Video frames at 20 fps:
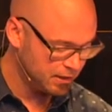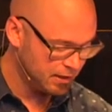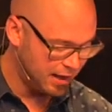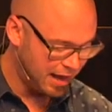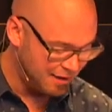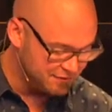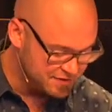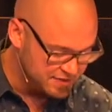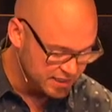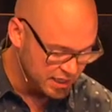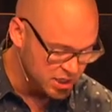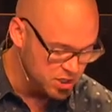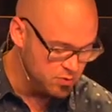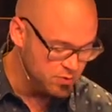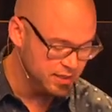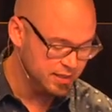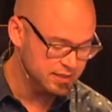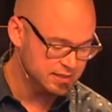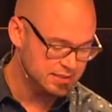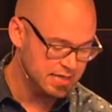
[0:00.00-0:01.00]
I've set you
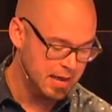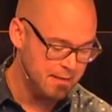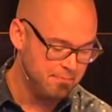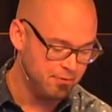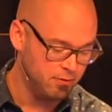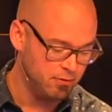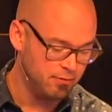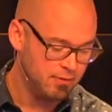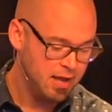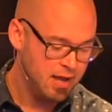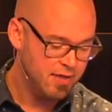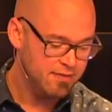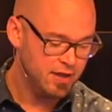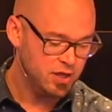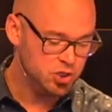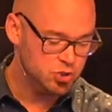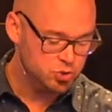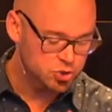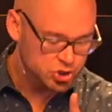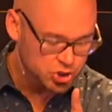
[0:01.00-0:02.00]
an example that
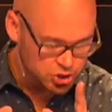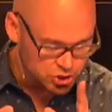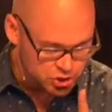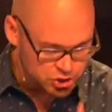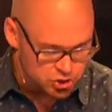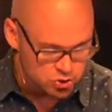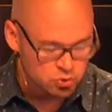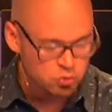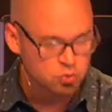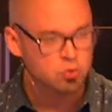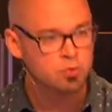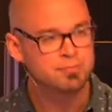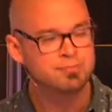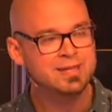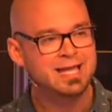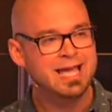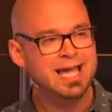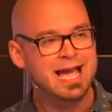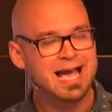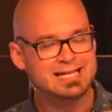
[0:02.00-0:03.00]
you should do
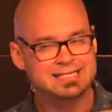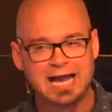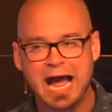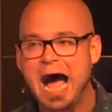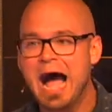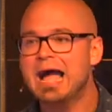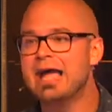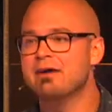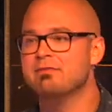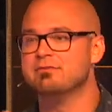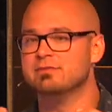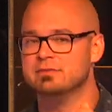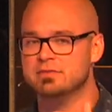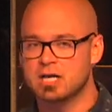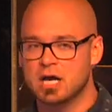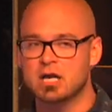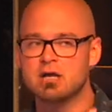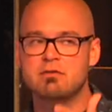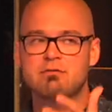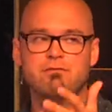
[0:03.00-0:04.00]
as I have
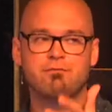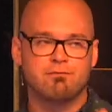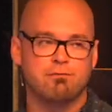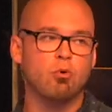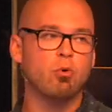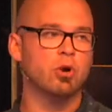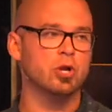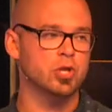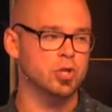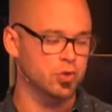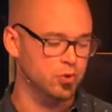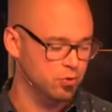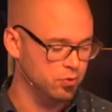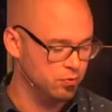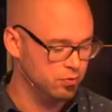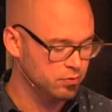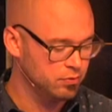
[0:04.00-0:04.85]
done for you.